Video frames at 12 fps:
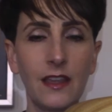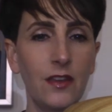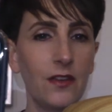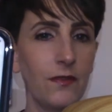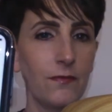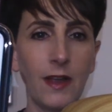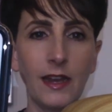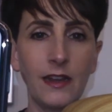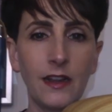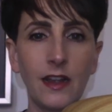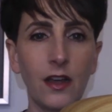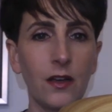you're ready to
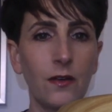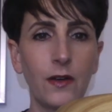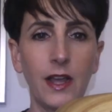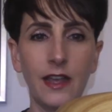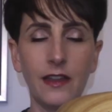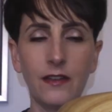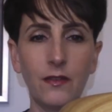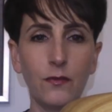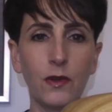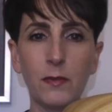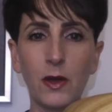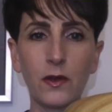go and
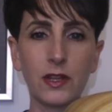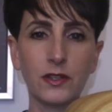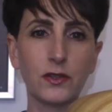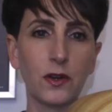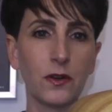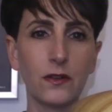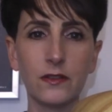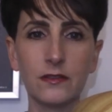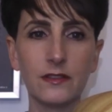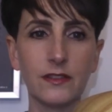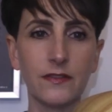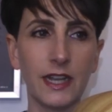remote control
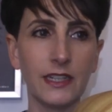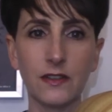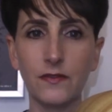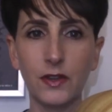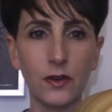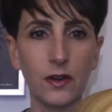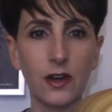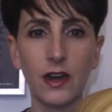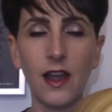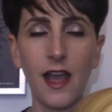device of your